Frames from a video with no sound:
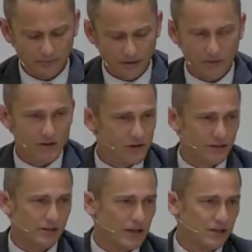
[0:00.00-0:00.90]
I mentioned
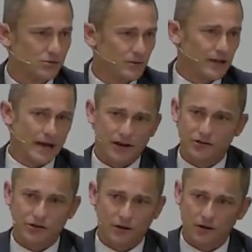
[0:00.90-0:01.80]
this last week.
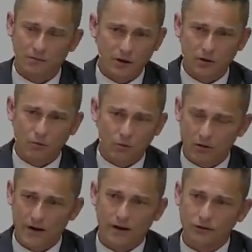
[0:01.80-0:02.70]
Ask your
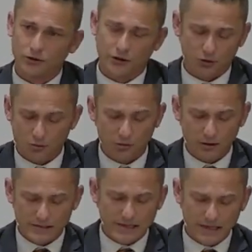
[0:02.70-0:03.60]
ward elder, your
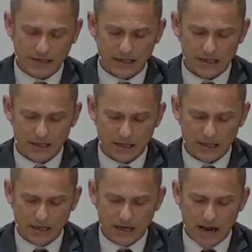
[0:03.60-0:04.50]
ward deacon,
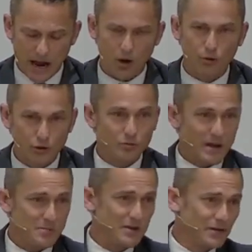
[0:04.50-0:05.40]
how you
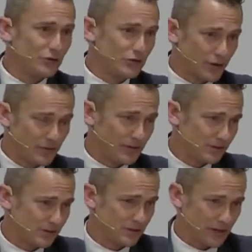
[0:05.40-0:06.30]
may be of
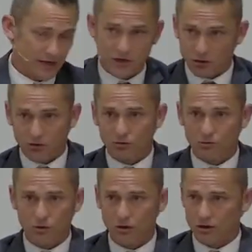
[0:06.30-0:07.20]
service in your own
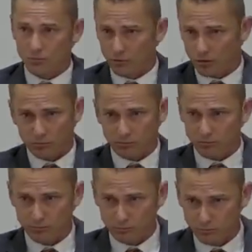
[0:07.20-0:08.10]
ward or
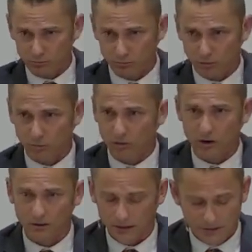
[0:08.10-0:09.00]
more
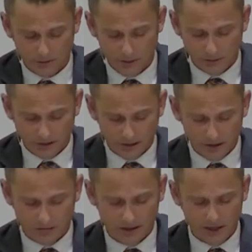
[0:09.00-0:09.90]
broadly throughout the
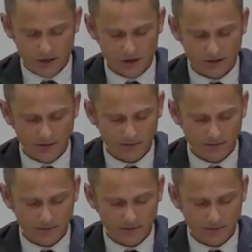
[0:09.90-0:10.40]
congregation.